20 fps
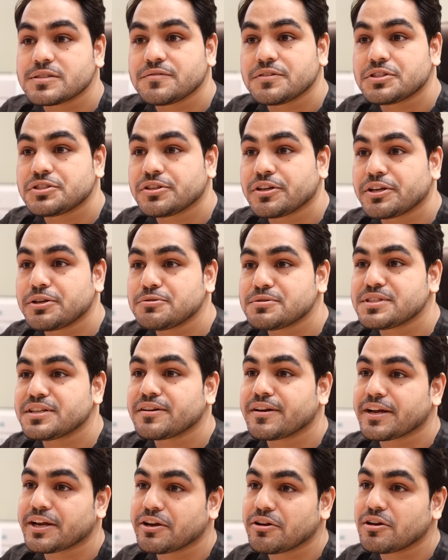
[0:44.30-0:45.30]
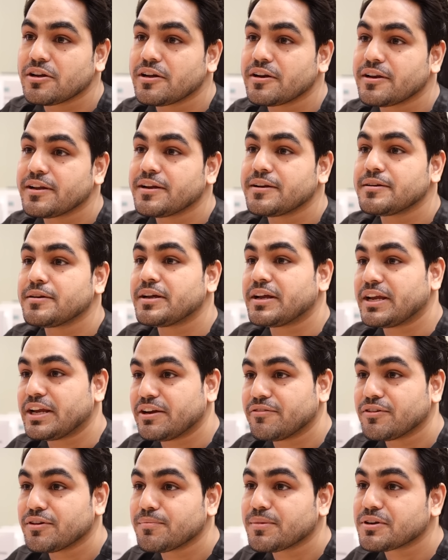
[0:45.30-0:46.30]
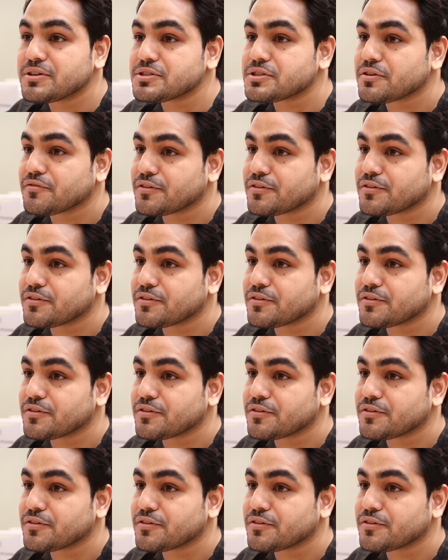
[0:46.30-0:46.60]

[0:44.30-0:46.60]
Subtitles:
So I questioned the doctors repeatedly.